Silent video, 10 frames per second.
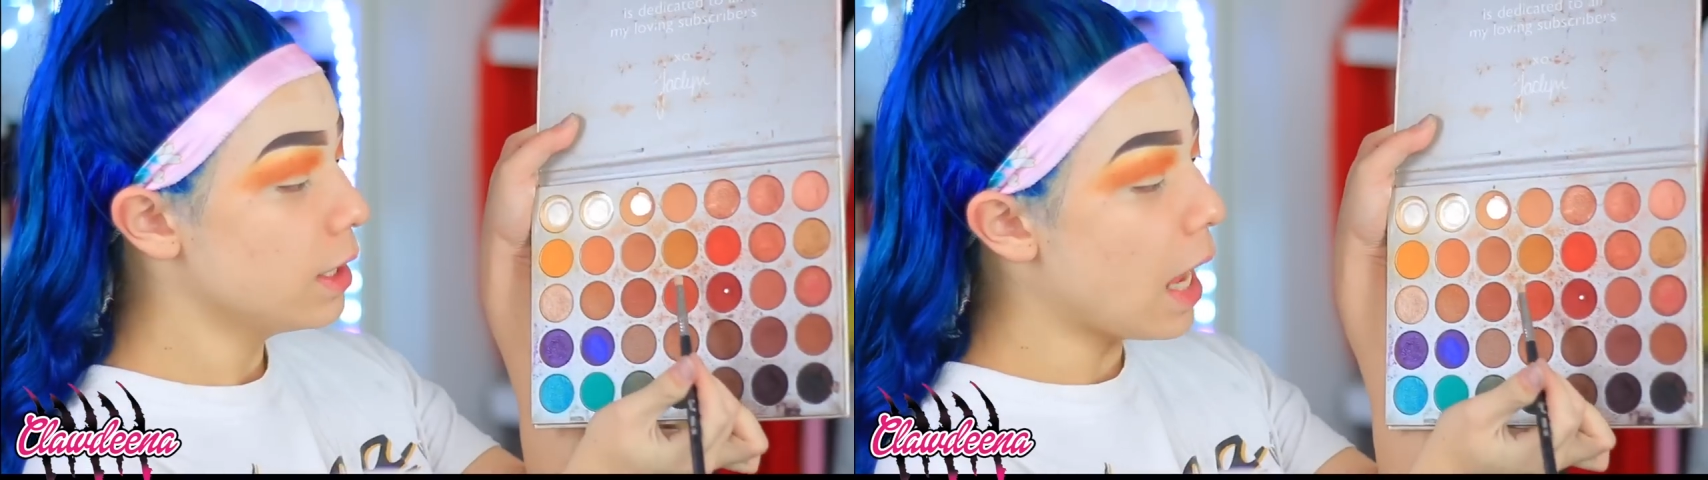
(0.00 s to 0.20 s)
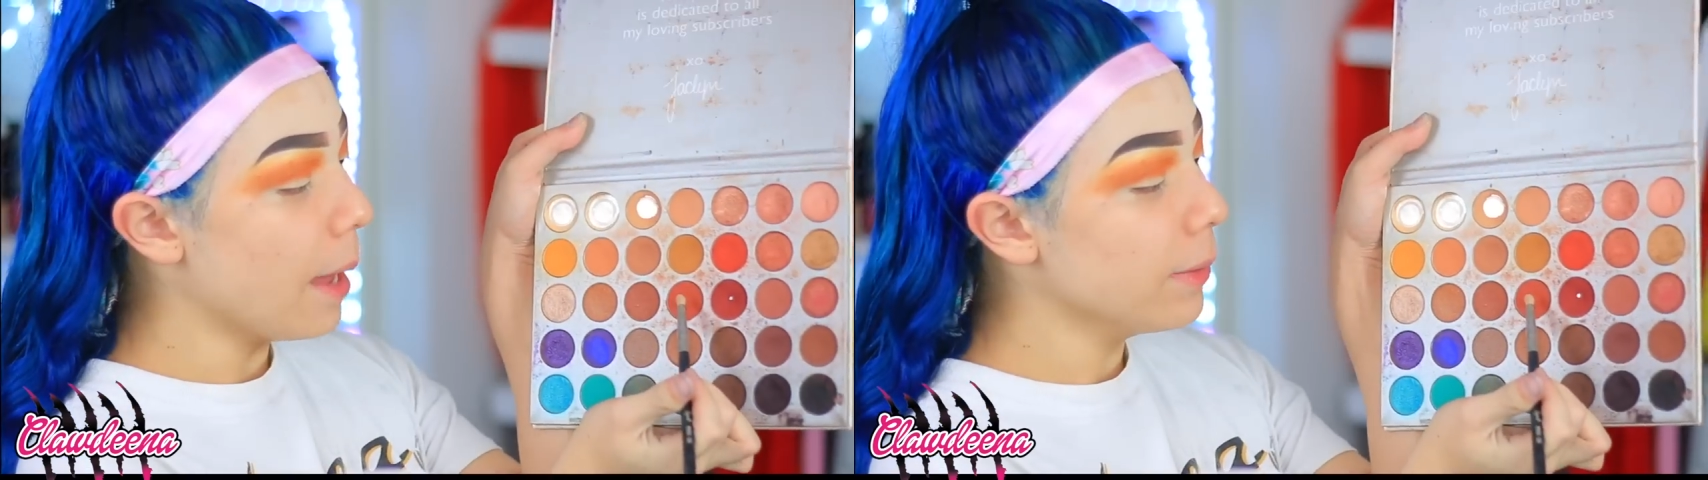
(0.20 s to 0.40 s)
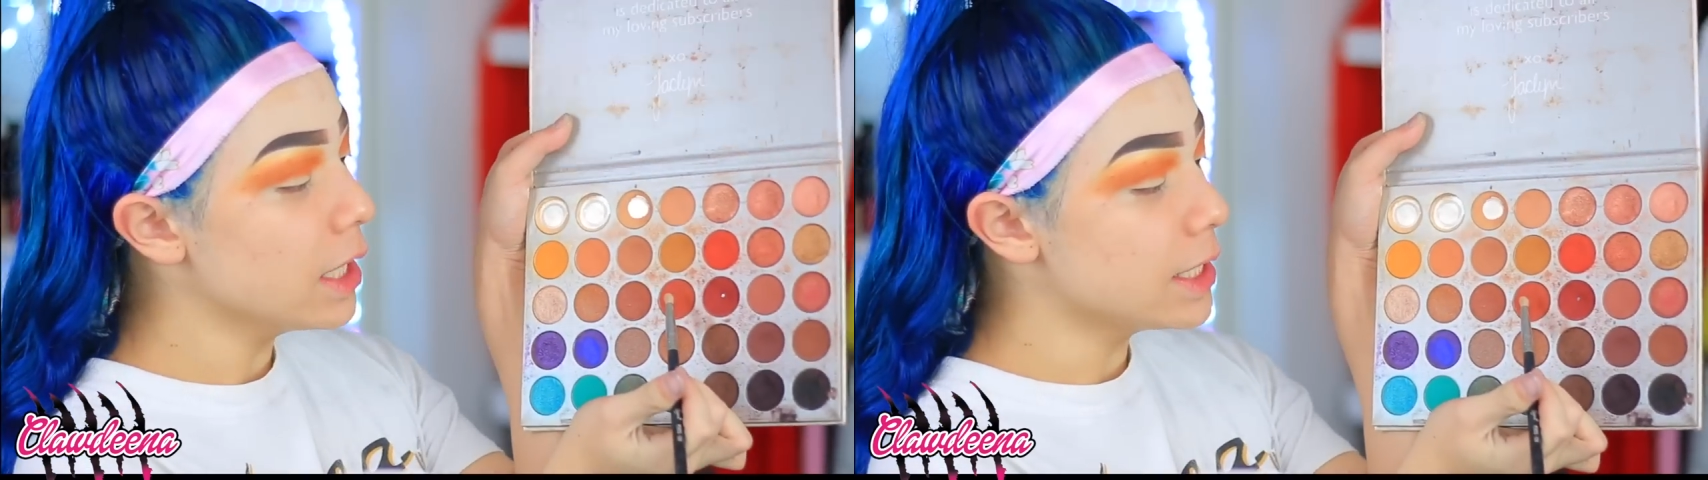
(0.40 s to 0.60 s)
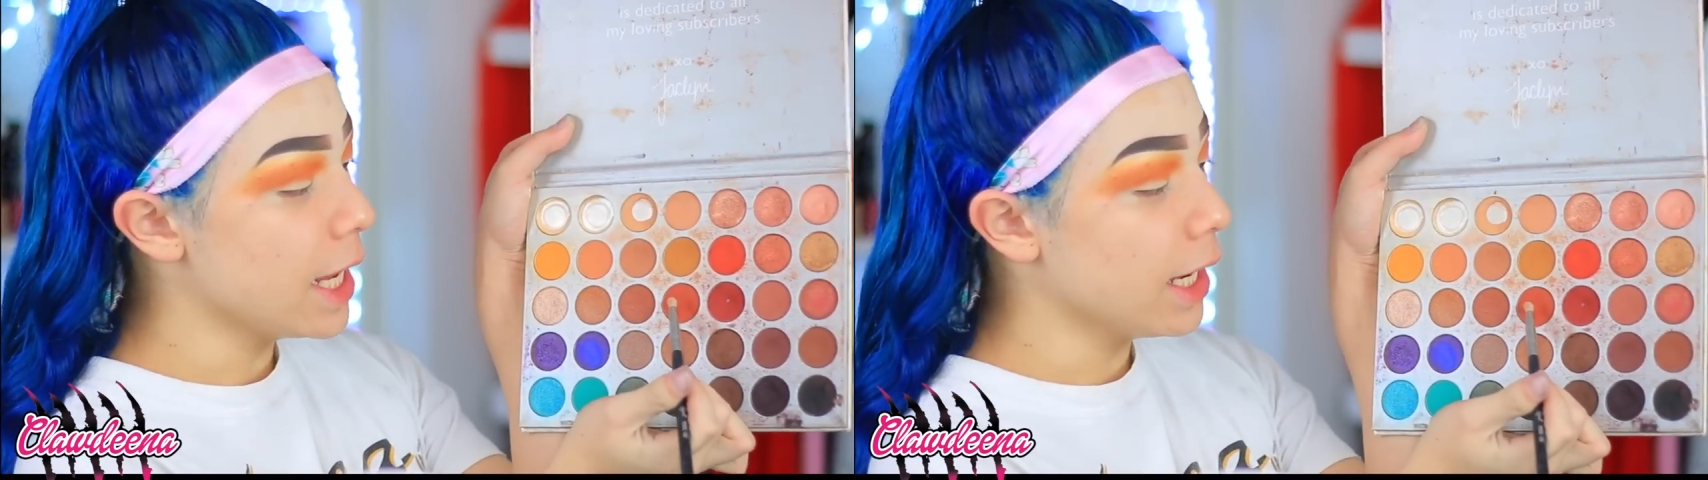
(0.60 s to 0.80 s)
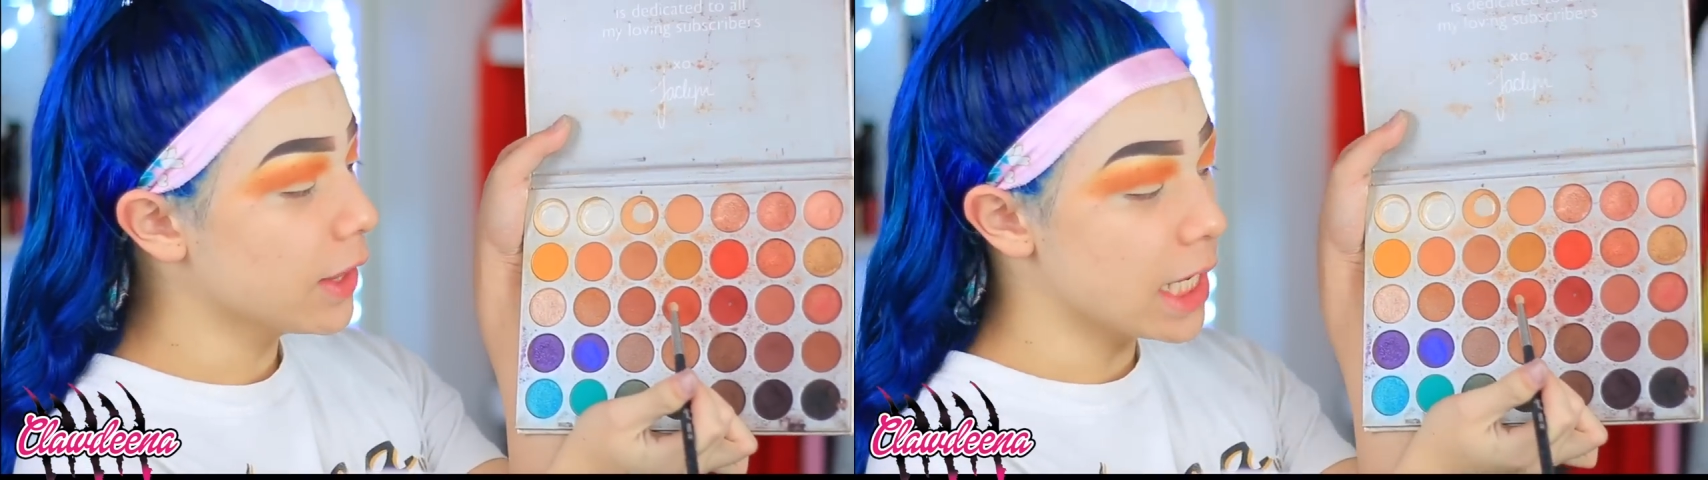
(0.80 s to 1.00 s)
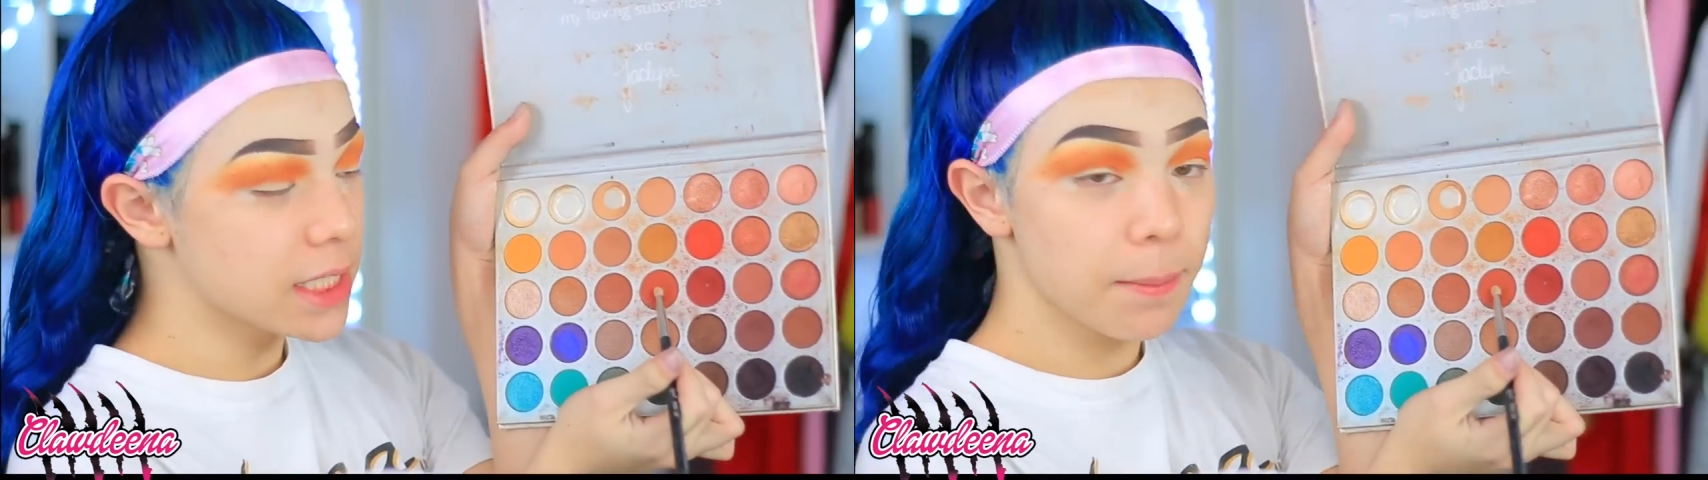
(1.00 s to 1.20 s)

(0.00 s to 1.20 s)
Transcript: Now I'm gonna take this